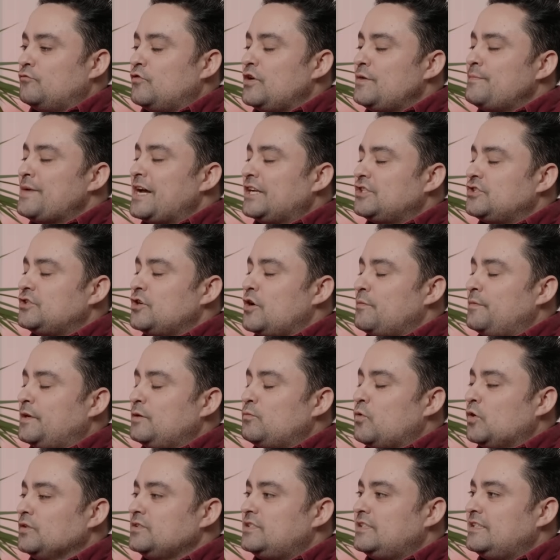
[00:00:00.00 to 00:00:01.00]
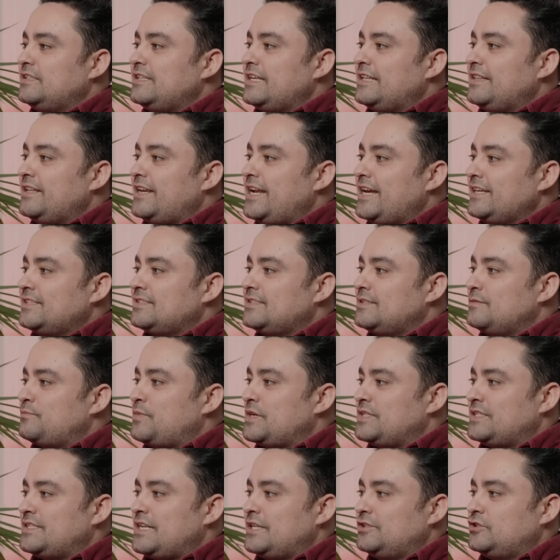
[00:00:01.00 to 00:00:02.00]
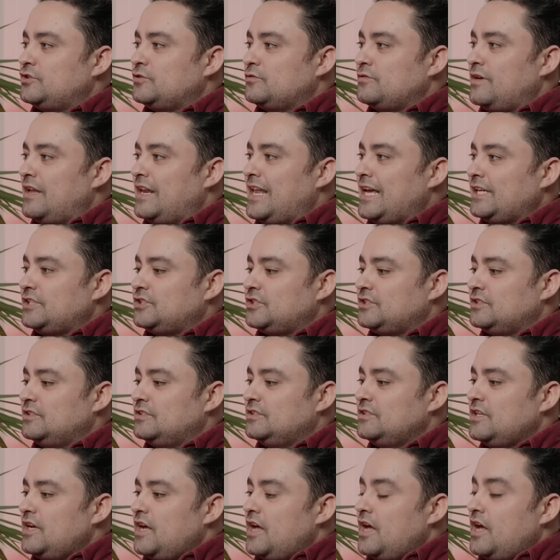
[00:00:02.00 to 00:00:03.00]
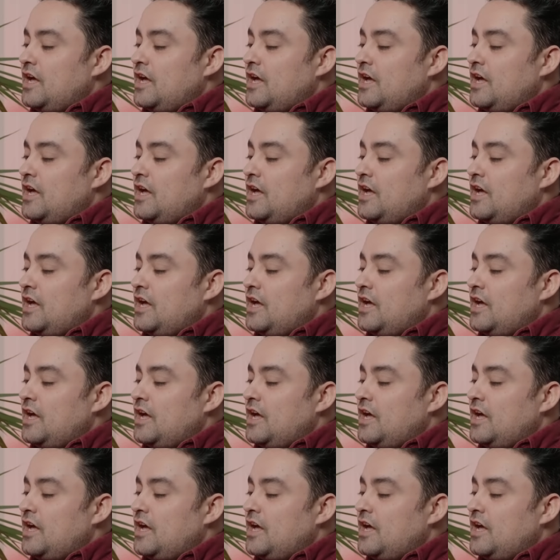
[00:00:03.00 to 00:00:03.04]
rematch nobody wanted in the next presidential election.